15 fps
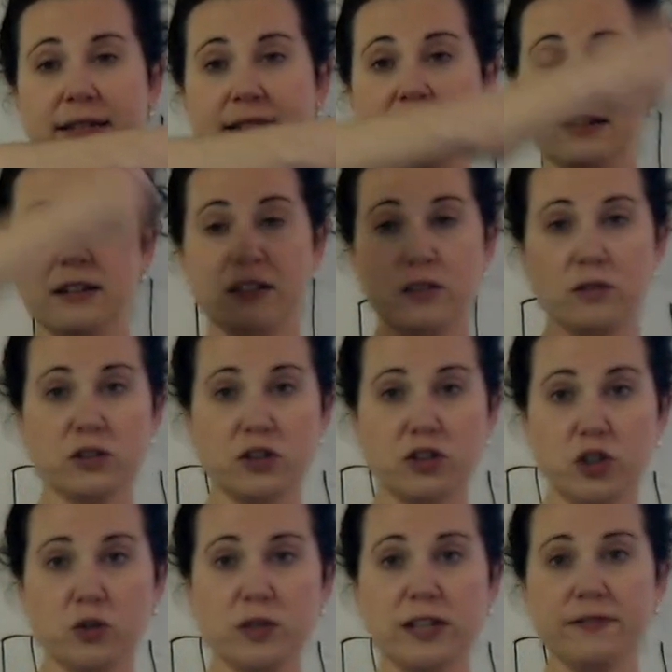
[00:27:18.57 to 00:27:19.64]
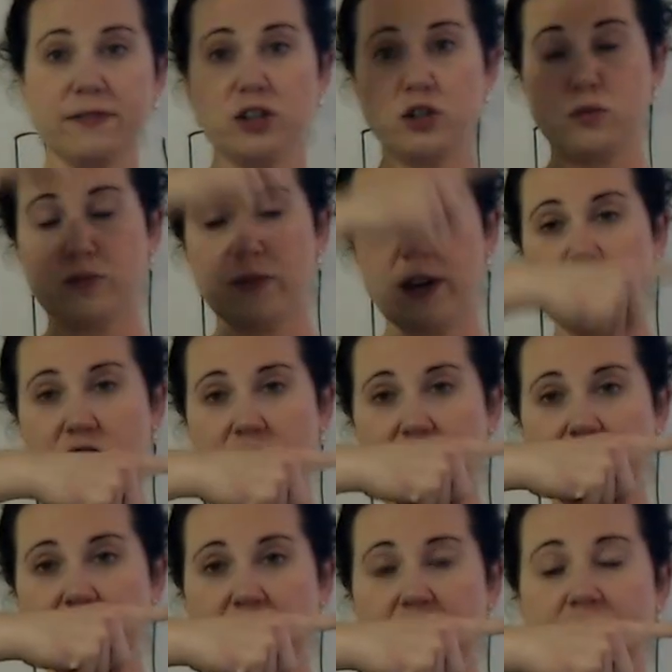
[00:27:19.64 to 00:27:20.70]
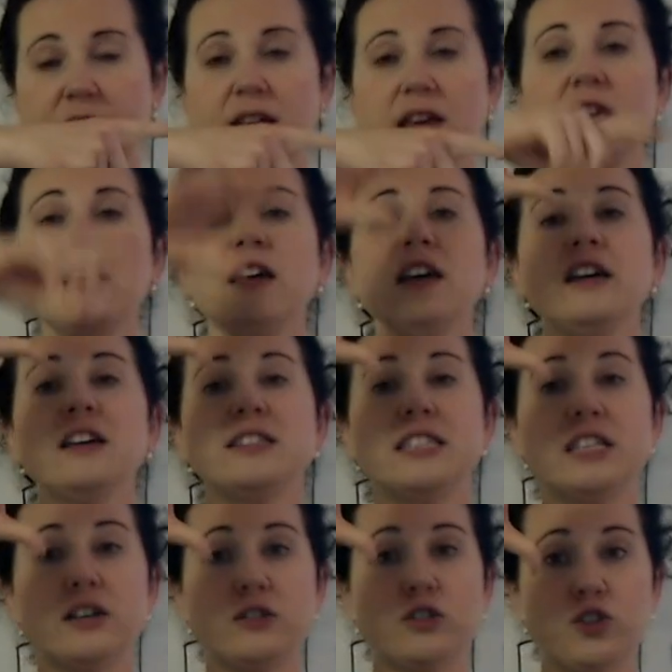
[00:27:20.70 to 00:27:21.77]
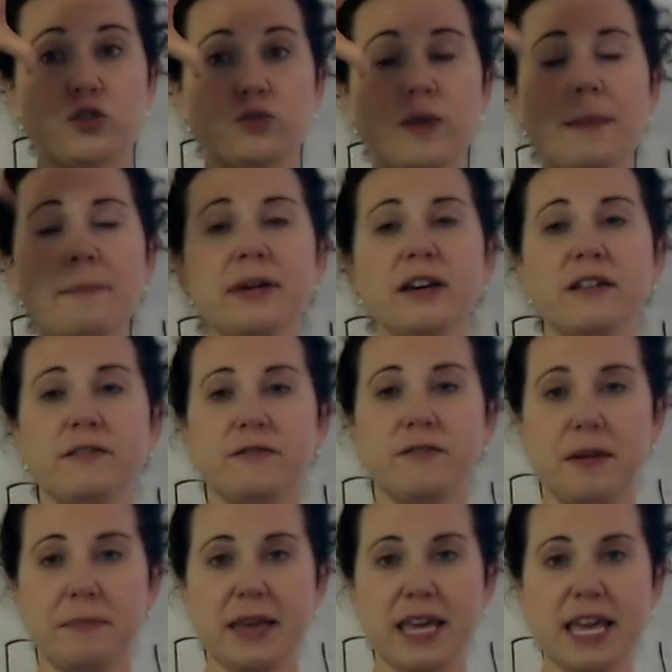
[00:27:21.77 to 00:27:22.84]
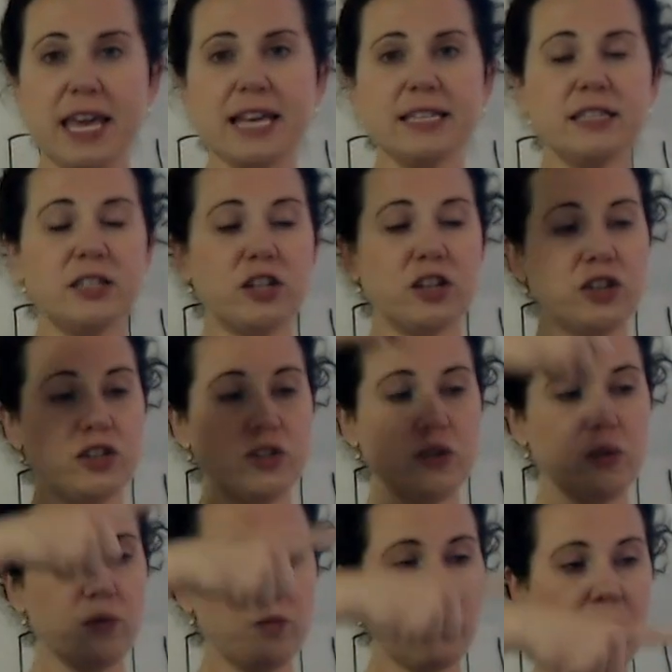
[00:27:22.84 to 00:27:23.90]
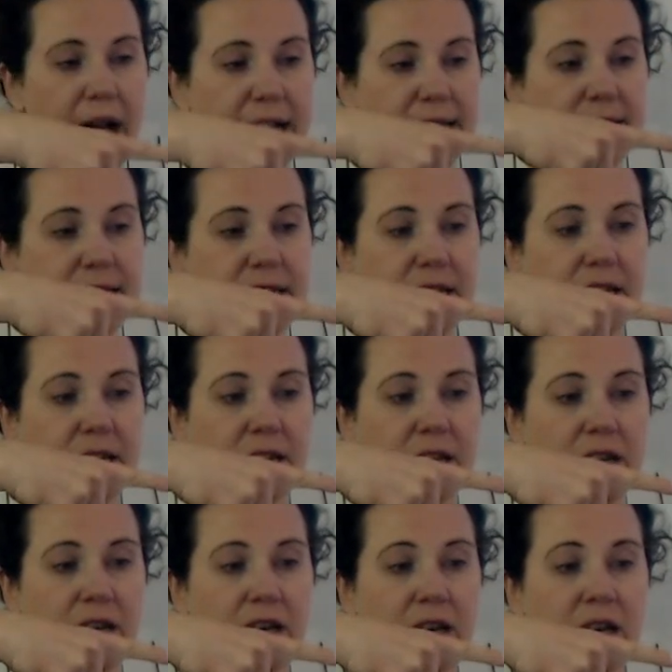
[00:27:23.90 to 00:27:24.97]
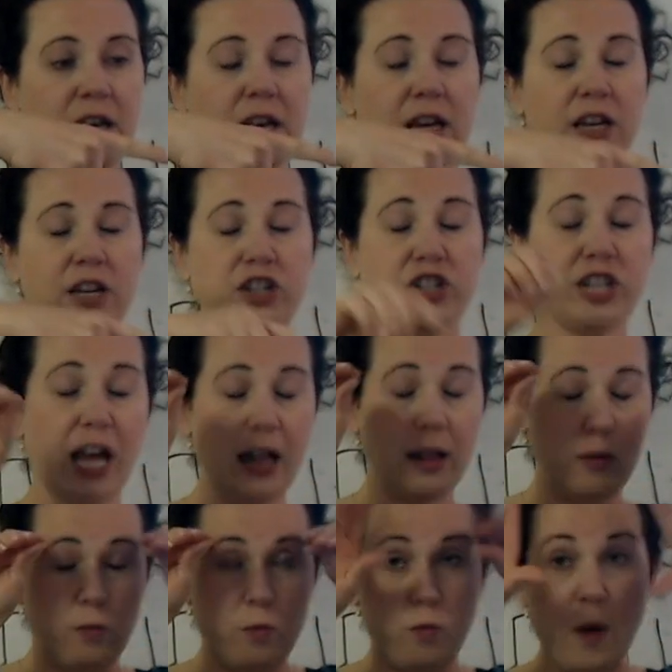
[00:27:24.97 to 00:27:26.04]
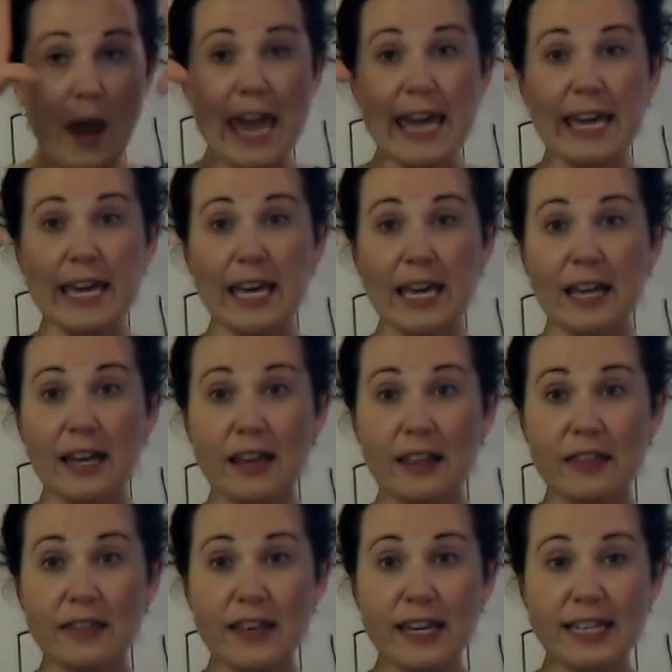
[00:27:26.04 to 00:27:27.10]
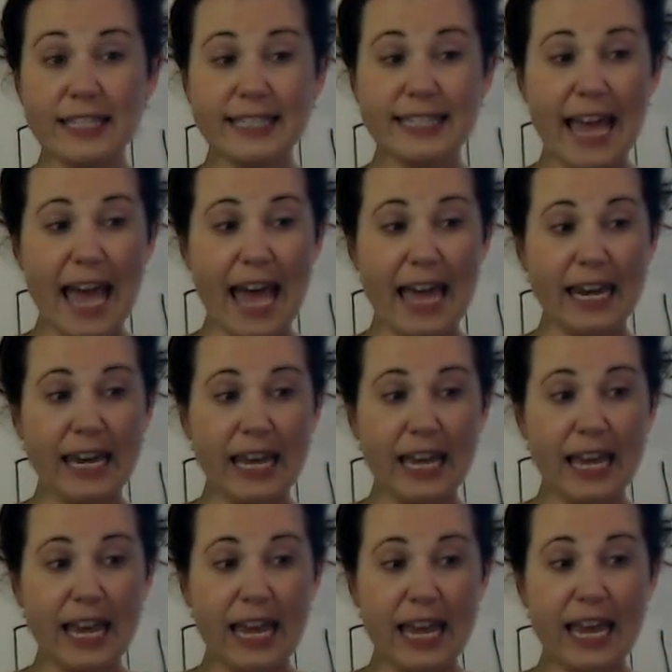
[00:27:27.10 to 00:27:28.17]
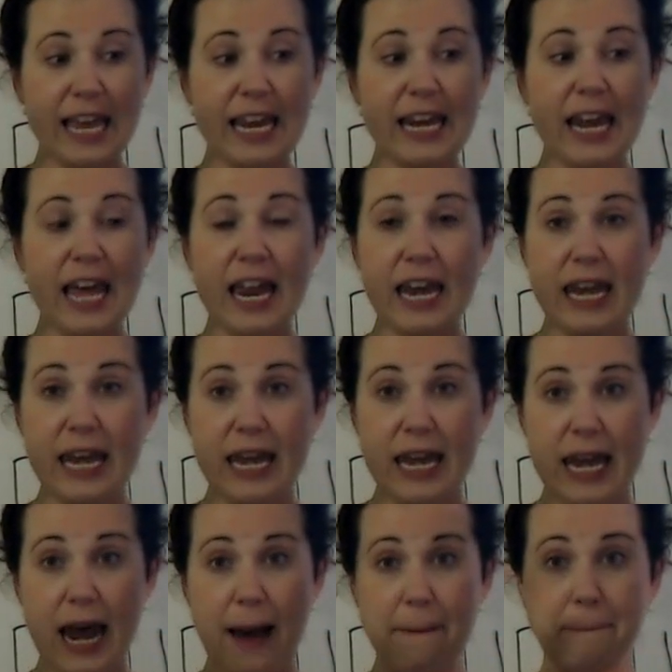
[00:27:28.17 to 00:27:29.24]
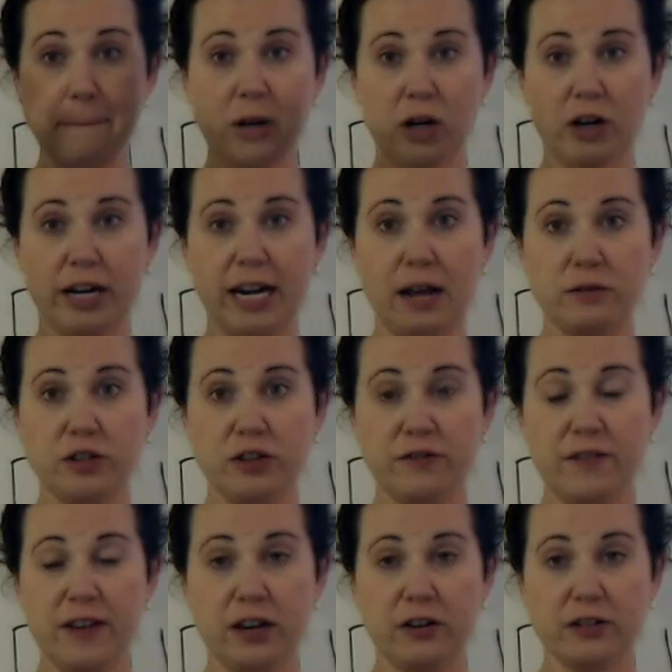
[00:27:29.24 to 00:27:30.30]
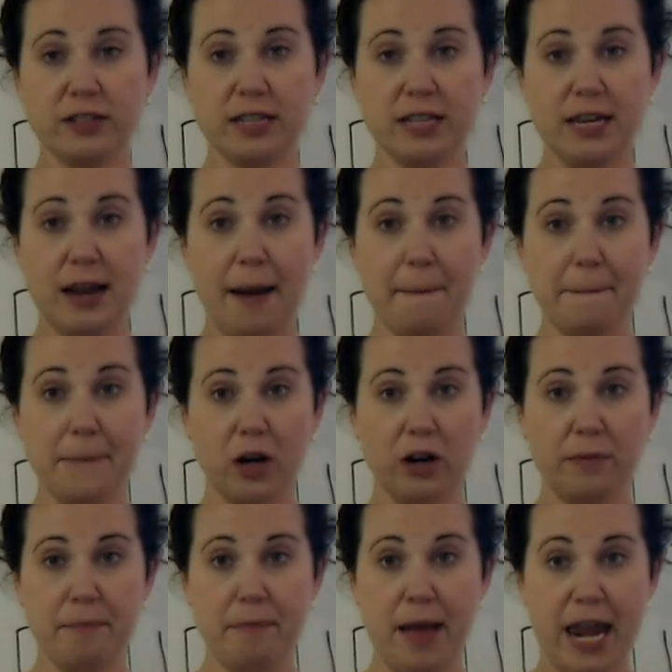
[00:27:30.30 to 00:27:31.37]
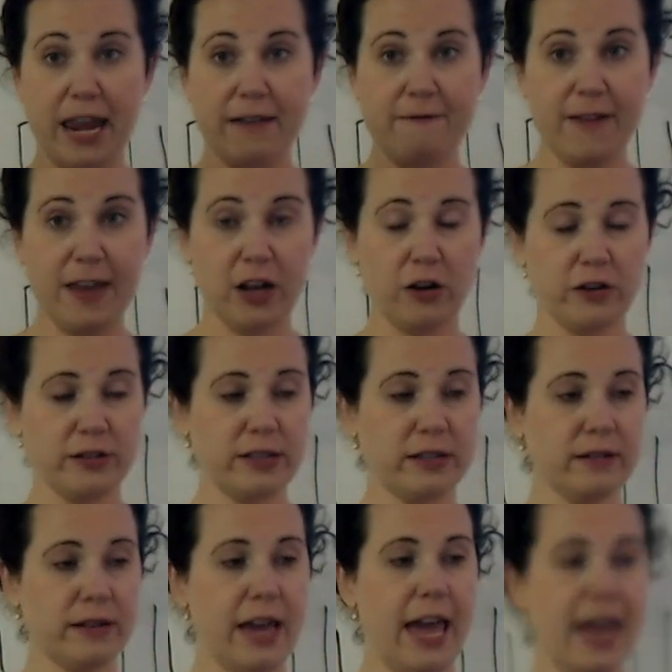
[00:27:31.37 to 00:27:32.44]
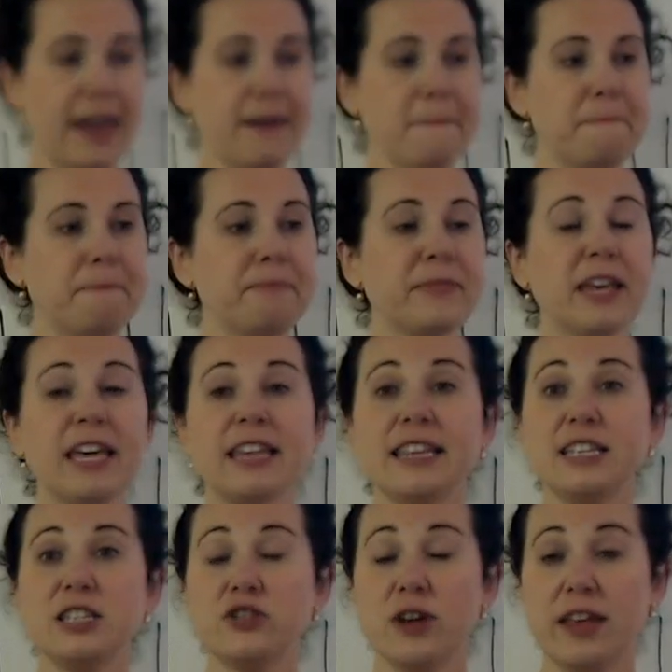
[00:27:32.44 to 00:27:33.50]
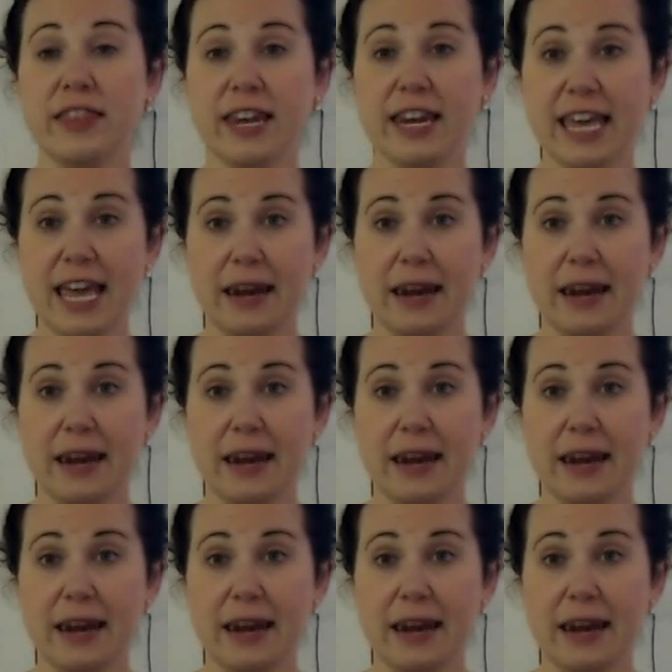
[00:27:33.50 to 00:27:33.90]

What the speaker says: Those are two different directions. Till Trump from east to west shall wake the dead in number. Get out your fingers. Number, many fingers, okay? Let's try that again.